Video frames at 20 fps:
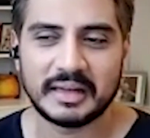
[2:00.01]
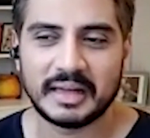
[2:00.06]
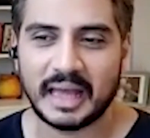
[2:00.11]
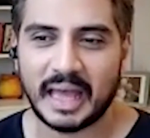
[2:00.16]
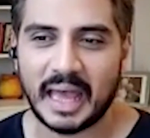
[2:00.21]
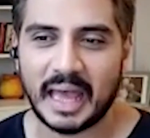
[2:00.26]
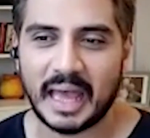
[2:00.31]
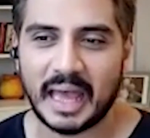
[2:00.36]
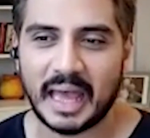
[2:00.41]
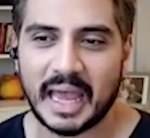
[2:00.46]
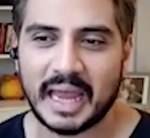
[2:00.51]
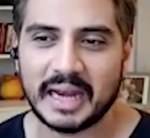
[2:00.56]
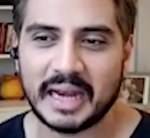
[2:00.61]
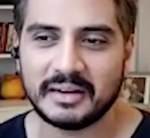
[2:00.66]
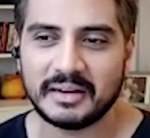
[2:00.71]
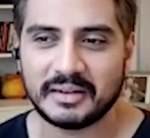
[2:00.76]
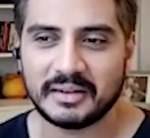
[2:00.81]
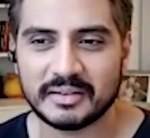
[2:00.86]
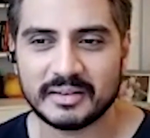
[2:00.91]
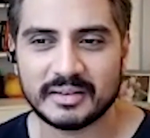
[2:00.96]
And
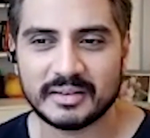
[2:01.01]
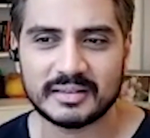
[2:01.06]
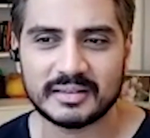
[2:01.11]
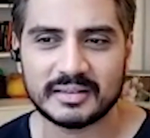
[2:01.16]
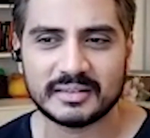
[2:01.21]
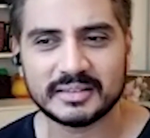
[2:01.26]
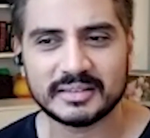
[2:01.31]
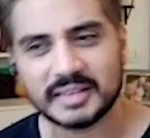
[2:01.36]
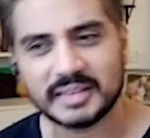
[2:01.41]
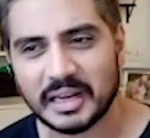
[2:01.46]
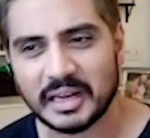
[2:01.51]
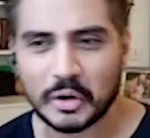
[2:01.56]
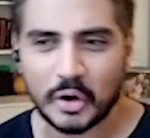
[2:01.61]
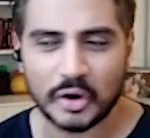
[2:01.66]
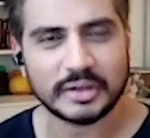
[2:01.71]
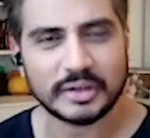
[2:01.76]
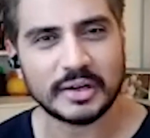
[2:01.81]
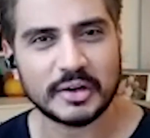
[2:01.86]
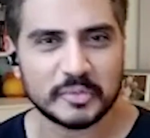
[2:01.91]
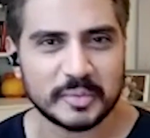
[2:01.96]
yeah,
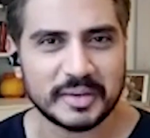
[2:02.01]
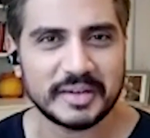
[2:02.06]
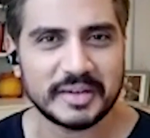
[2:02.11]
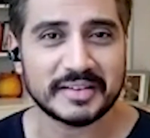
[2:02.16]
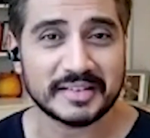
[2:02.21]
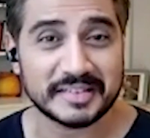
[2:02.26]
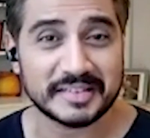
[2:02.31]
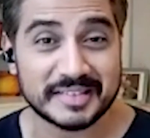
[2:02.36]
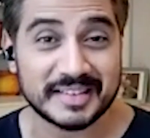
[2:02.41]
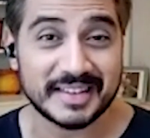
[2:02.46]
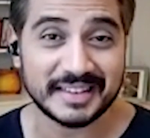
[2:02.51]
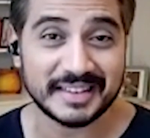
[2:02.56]
lockdown has been interesting,